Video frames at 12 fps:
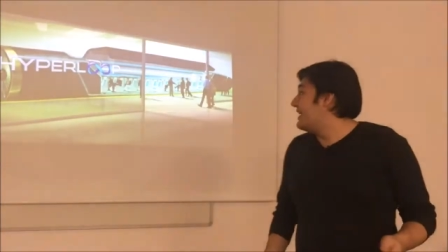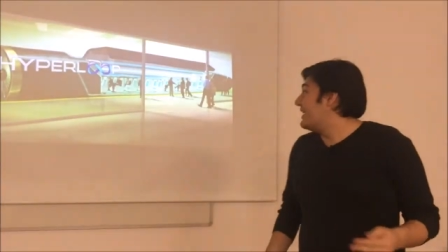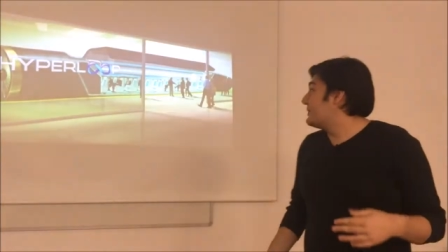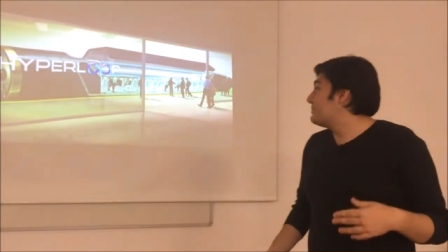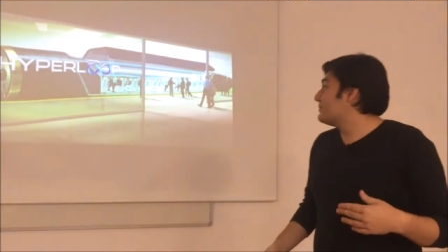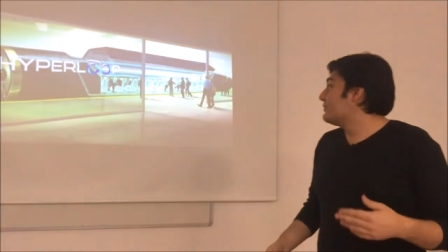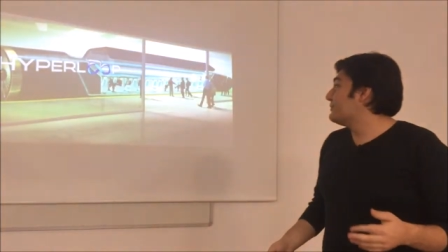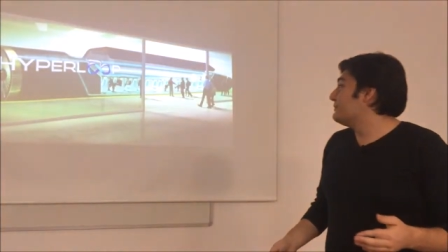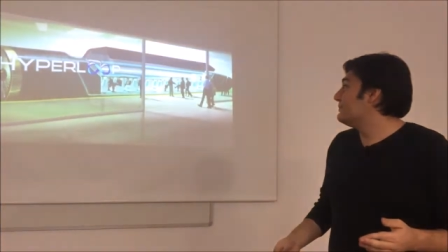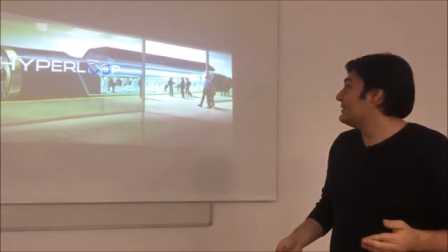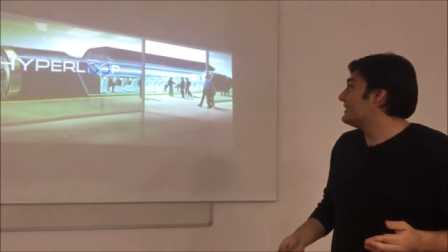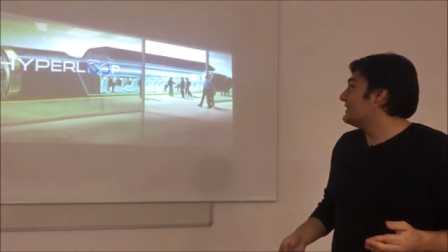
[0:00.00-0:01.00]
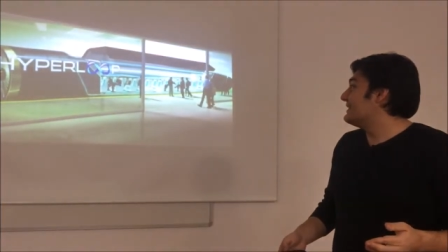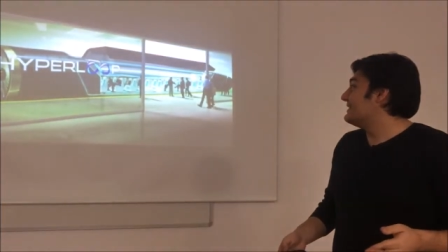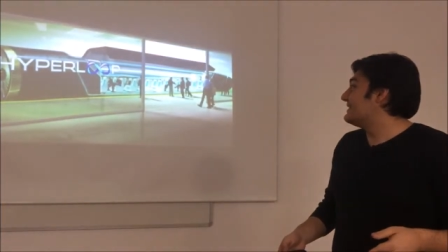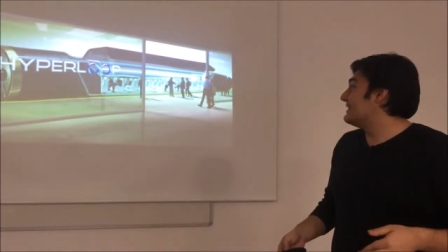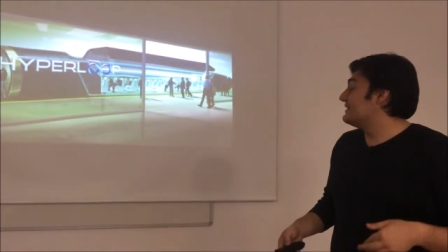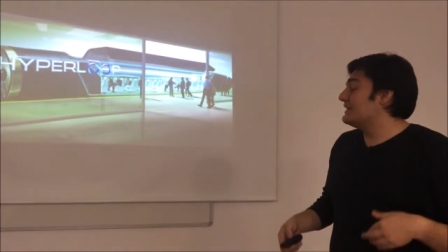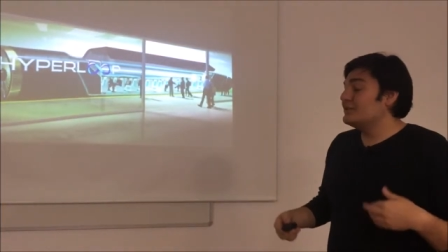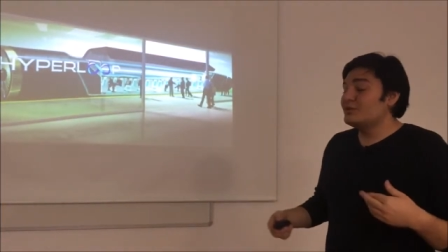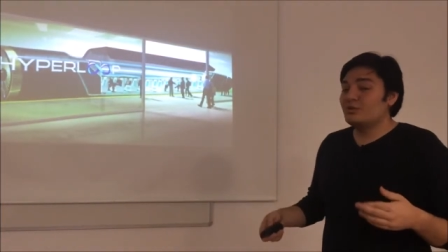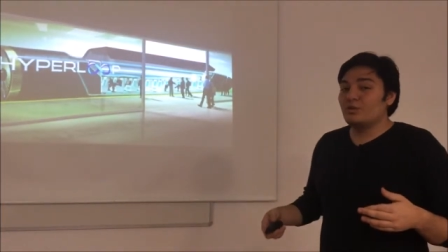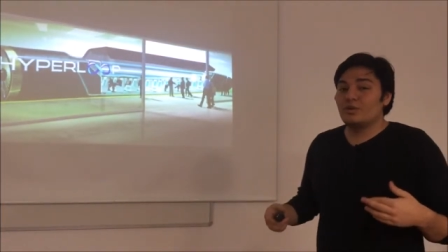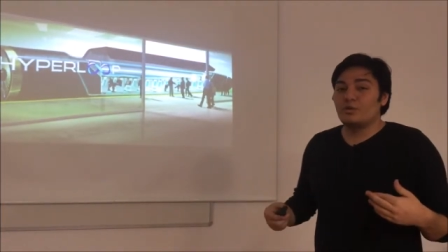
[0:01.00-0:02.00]
Hyperloop is a
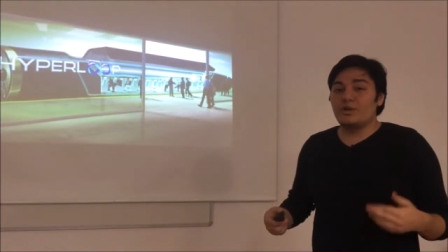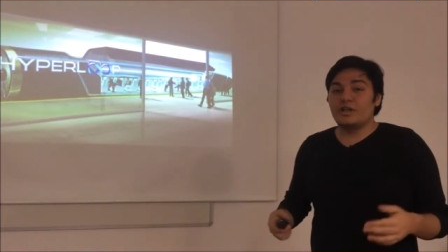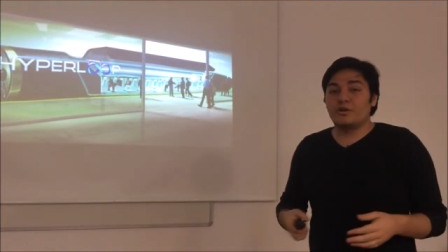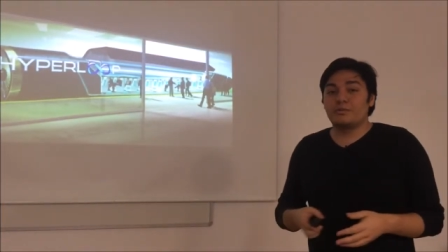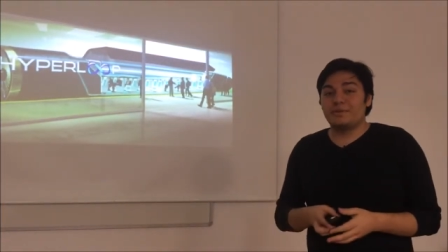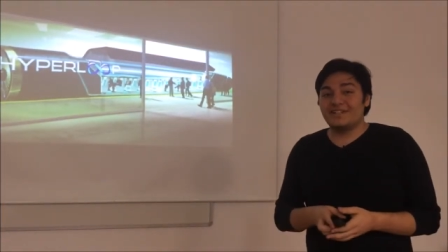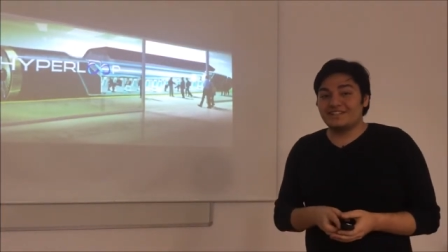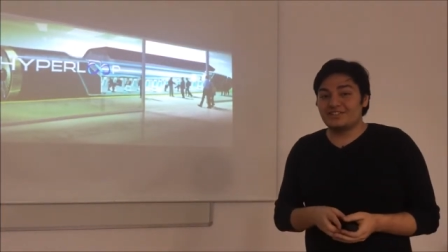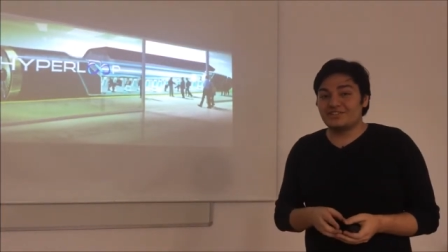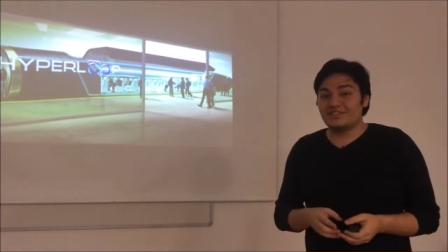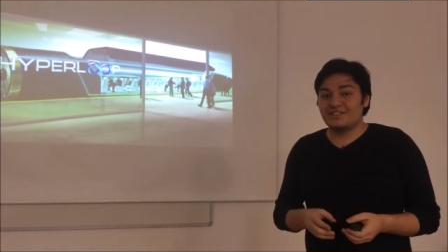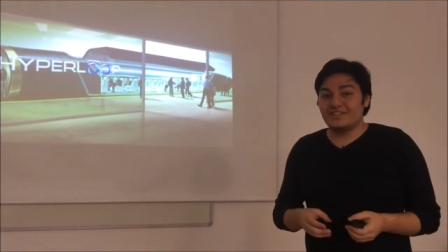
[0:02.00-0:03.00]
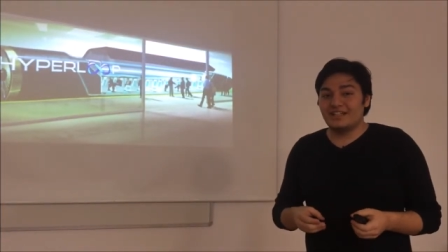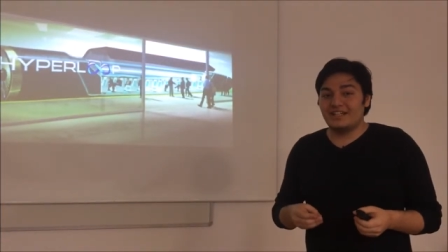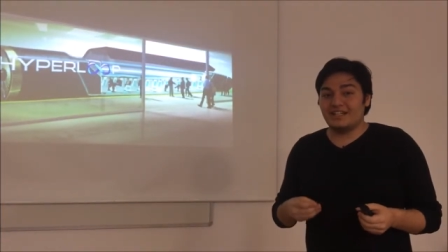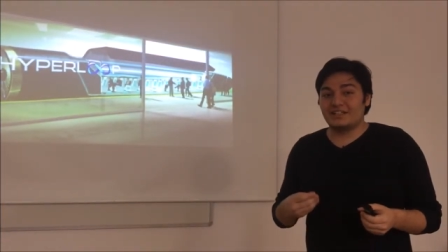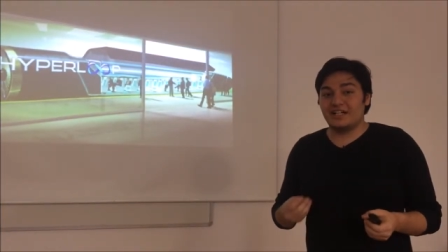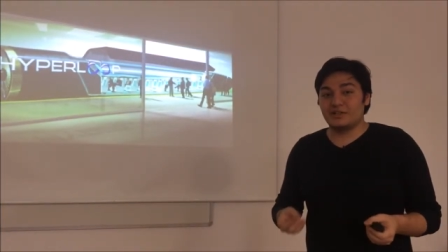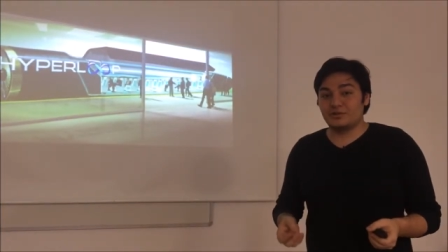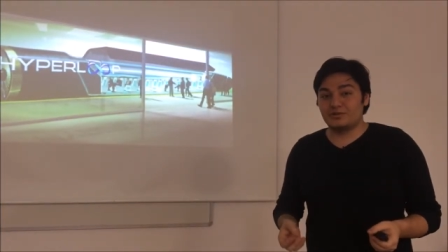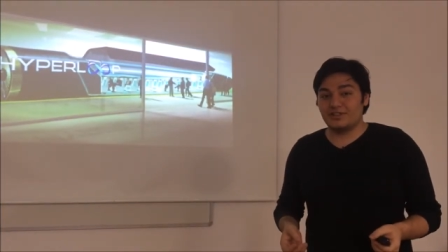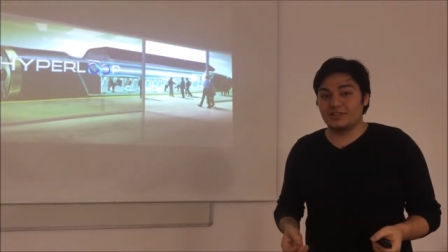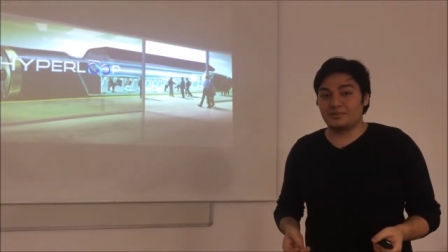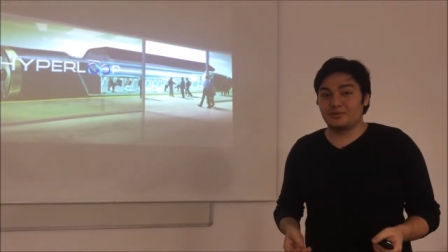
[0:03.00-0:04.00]
new way of passenger and cargo
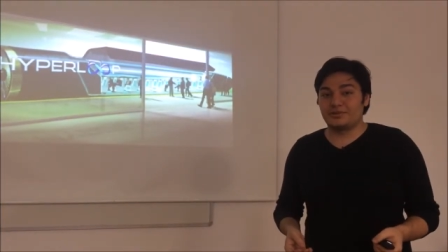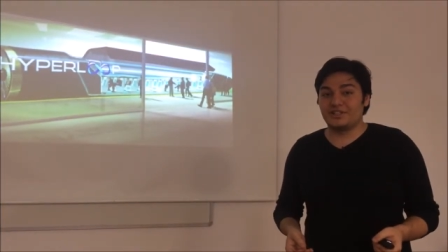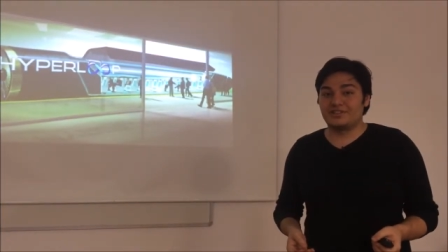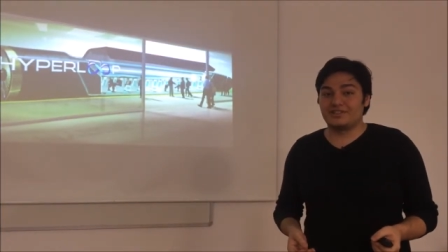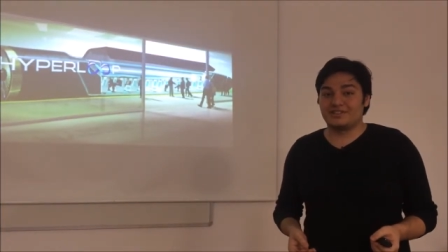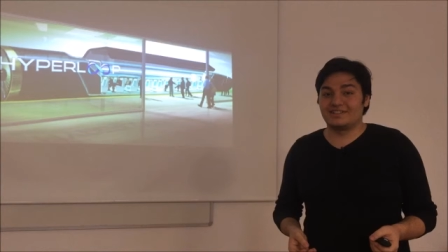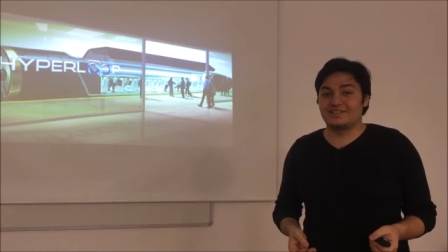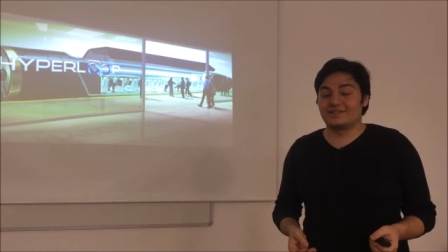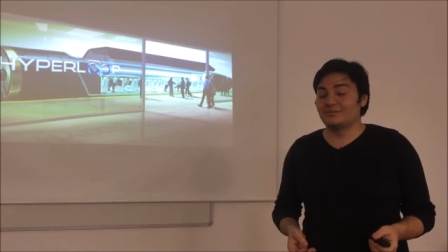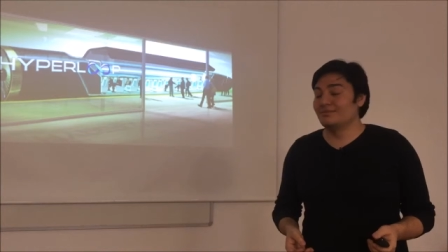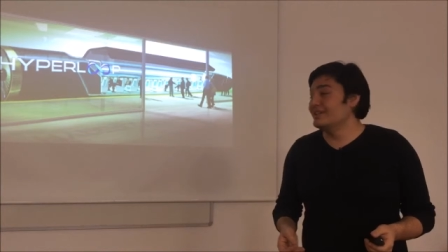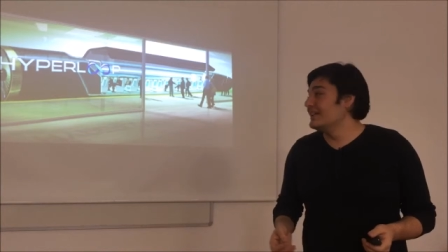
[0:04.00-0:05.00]
transportation system